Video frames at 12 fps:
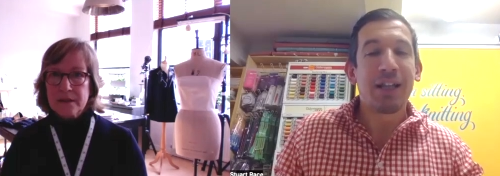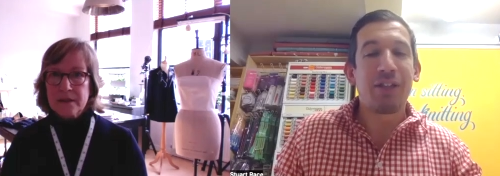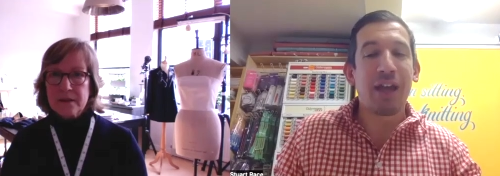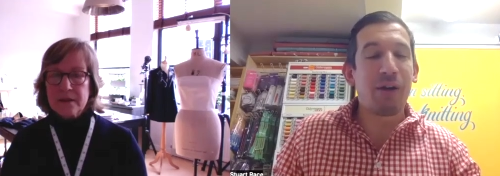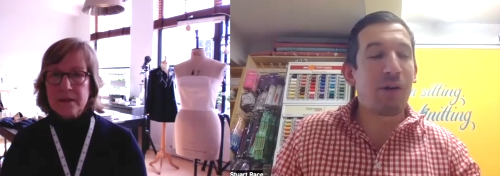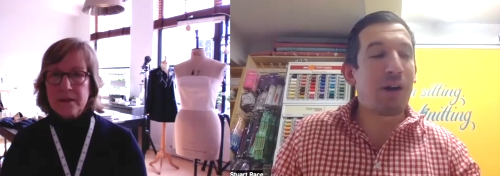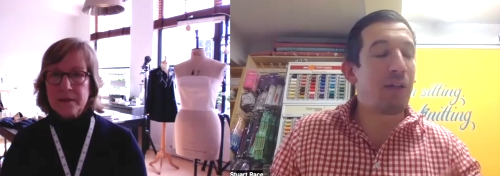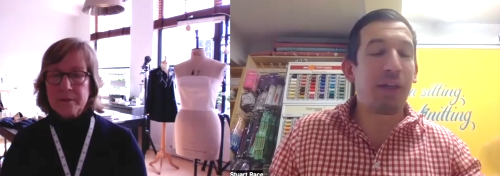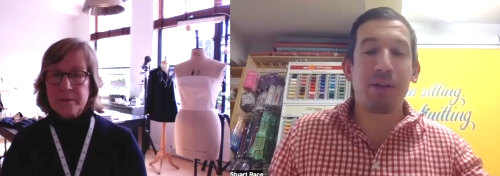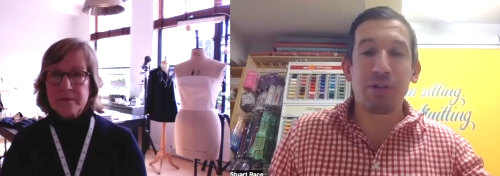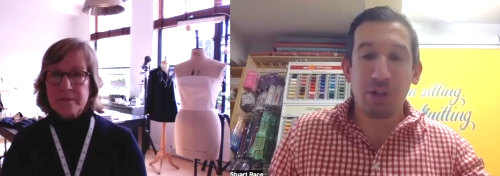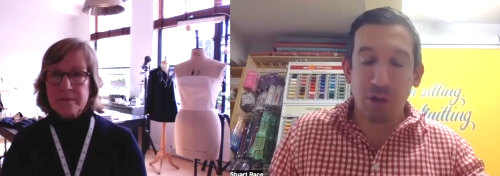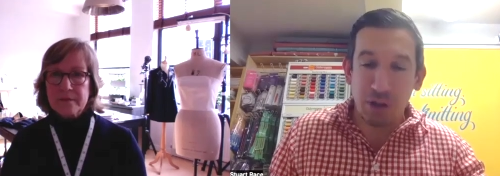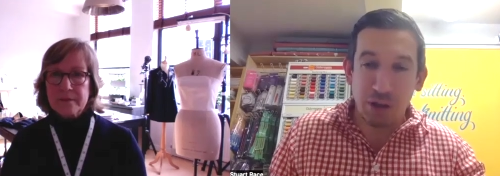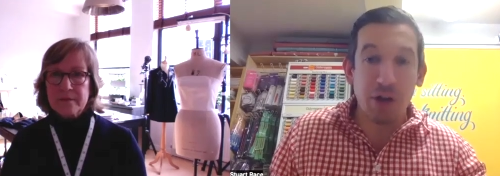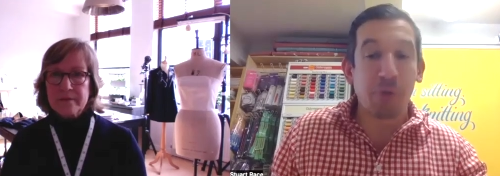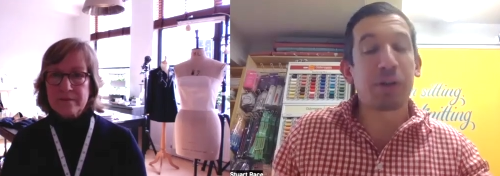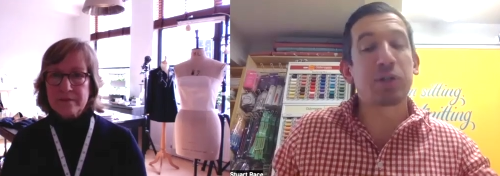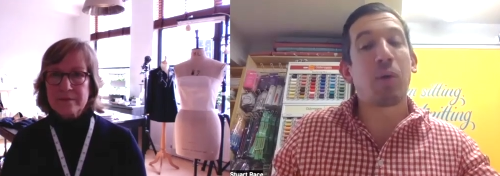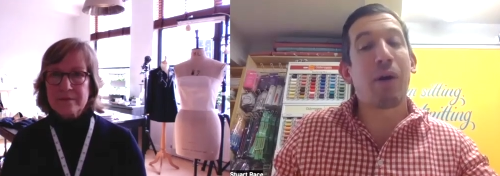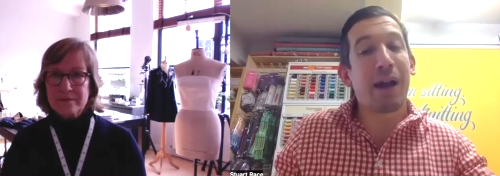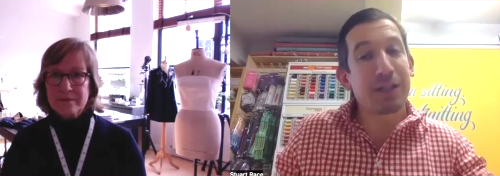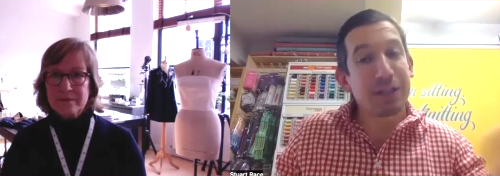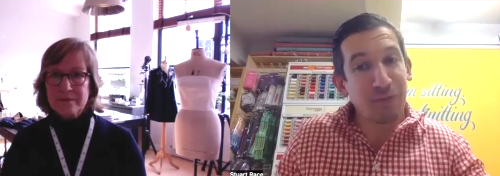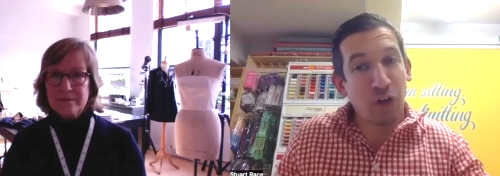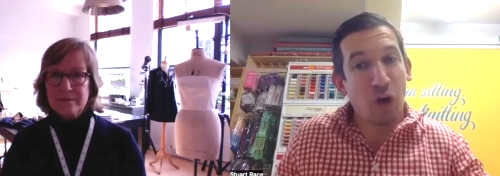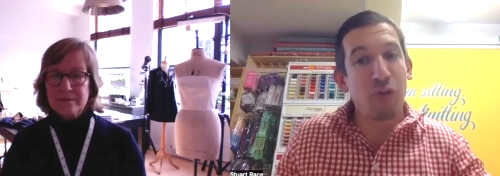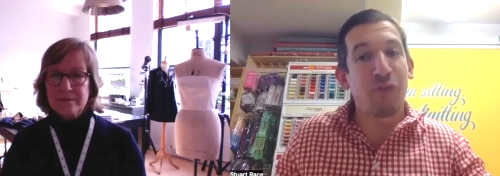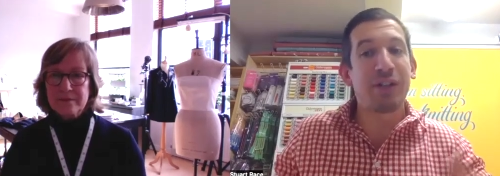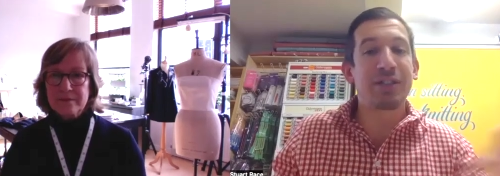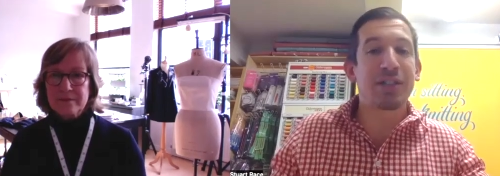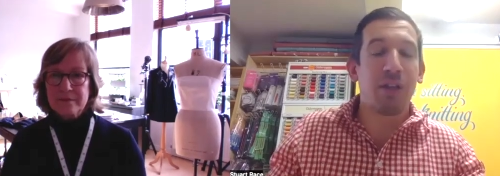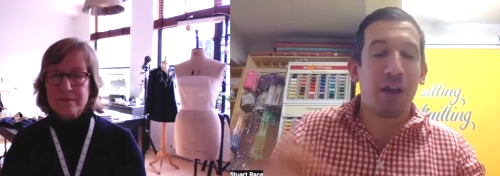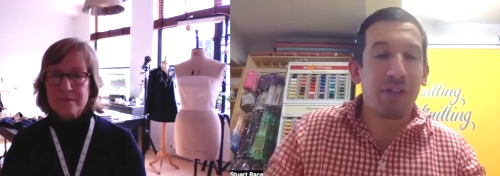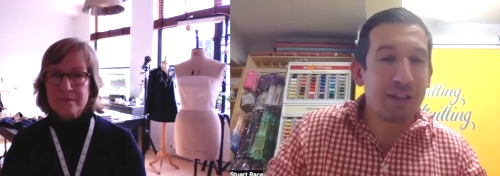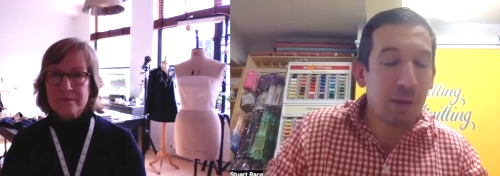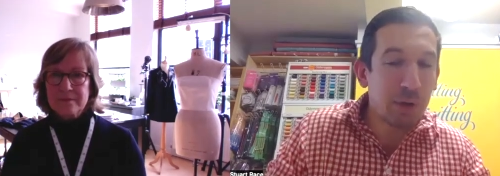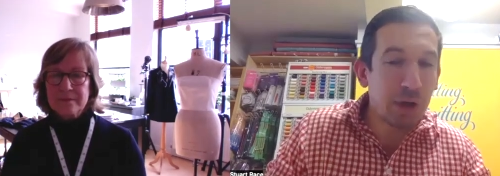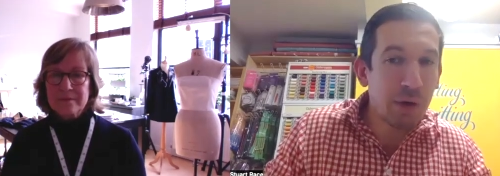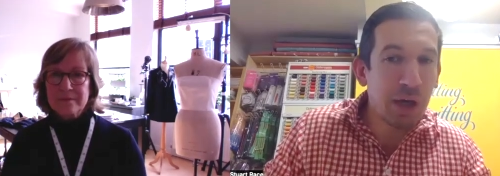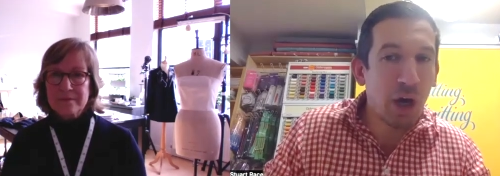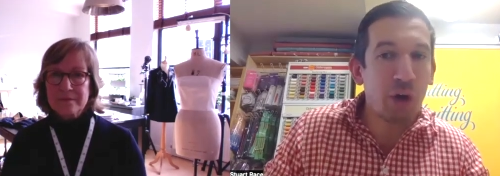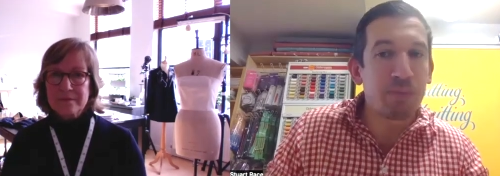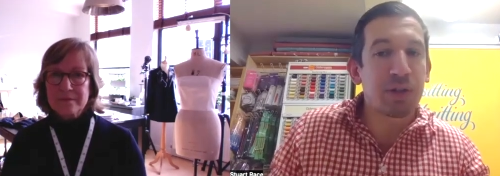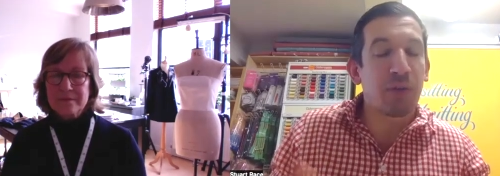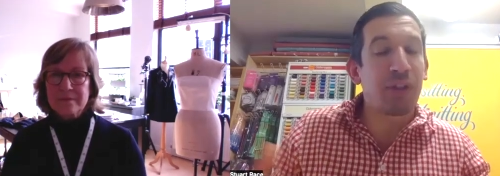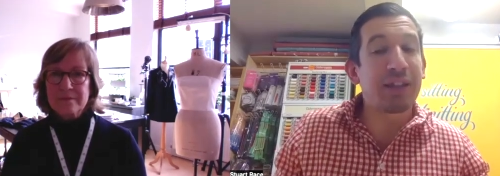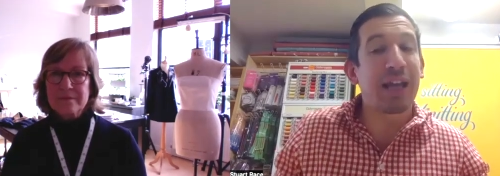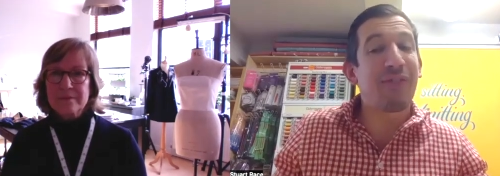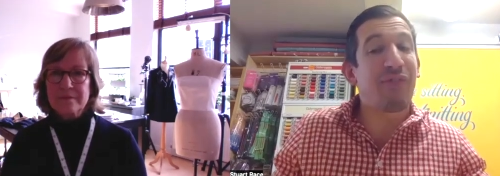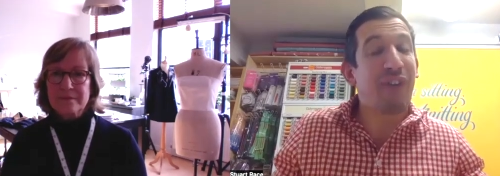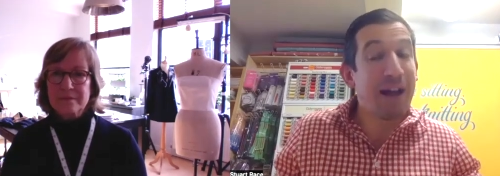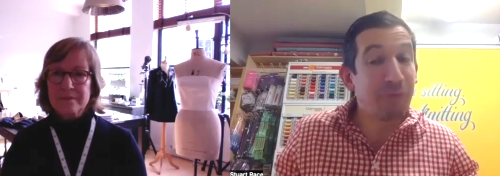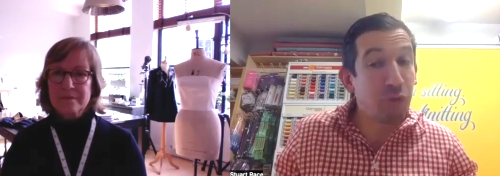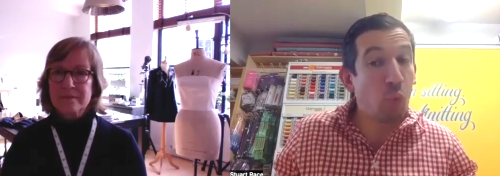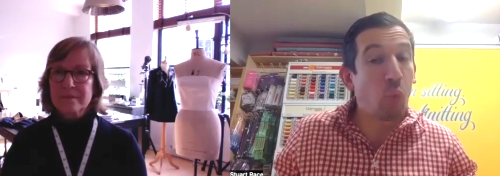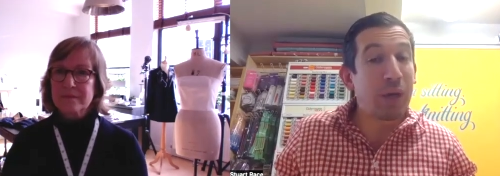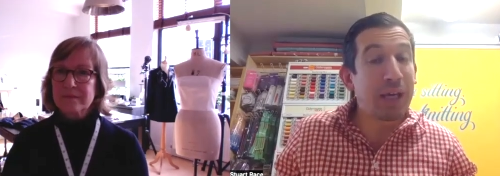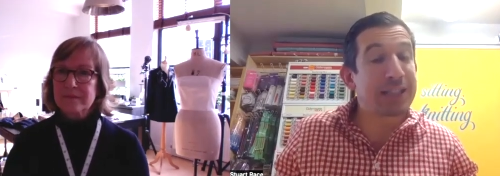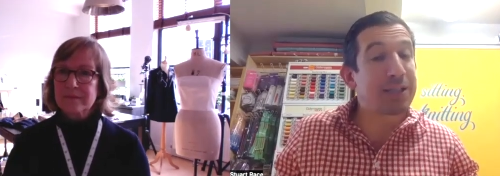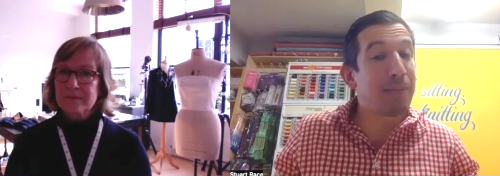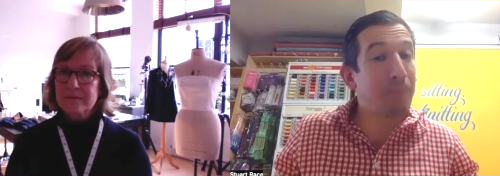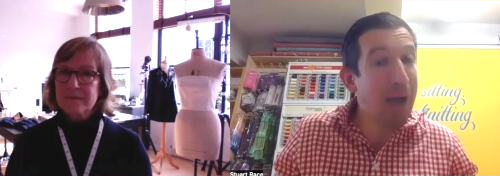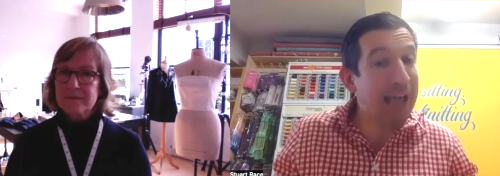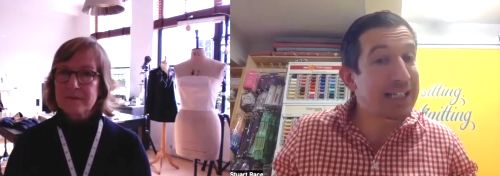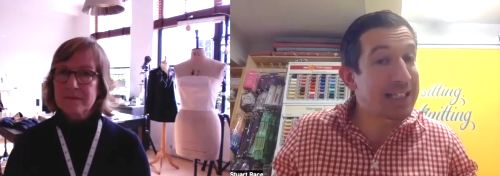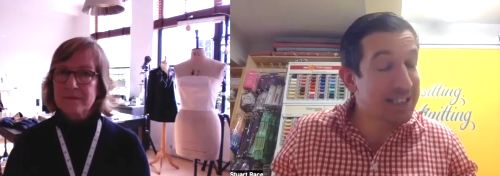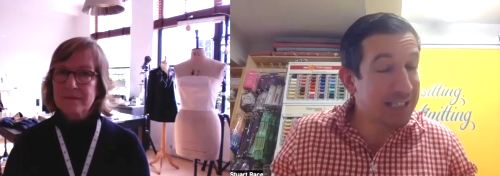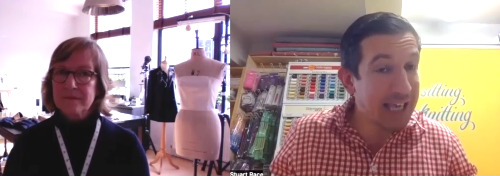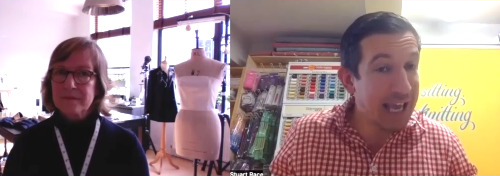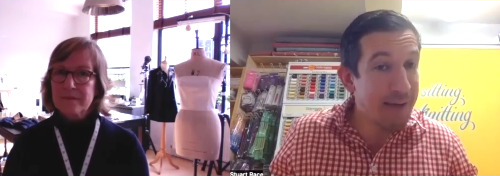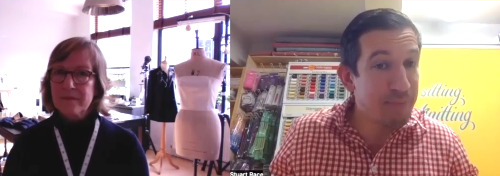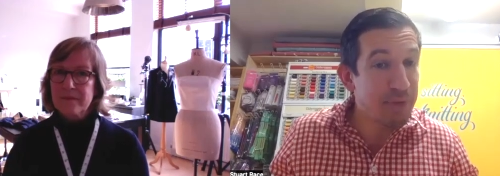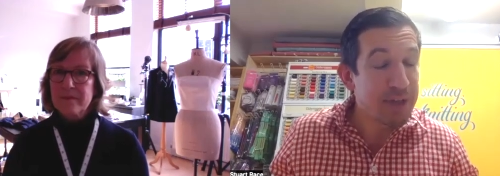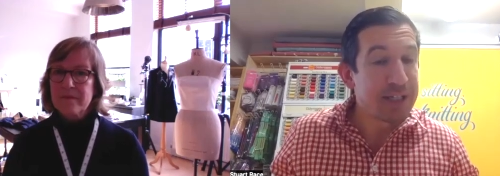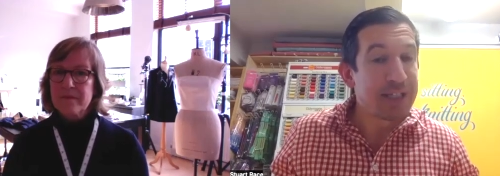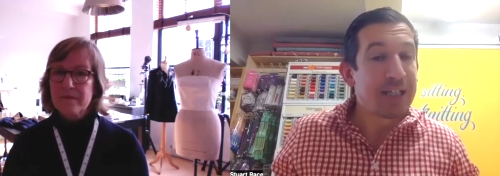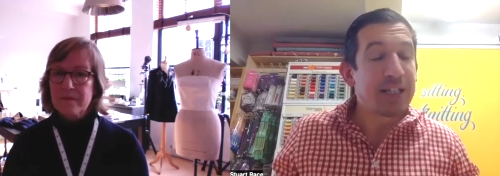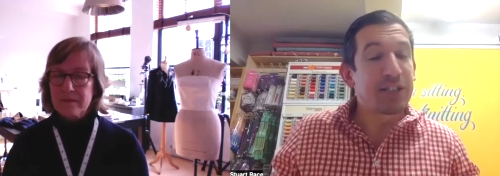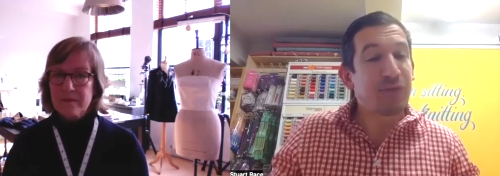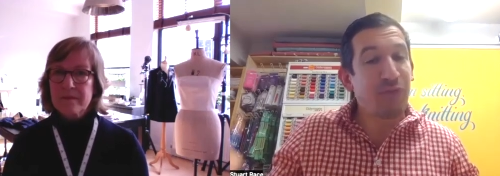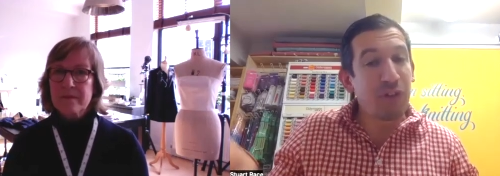Speaker 1: They're, you know, because we're out of COVID, so I think they were going home. So I think they've had the week to practice again. Mm. It's mm-hmm.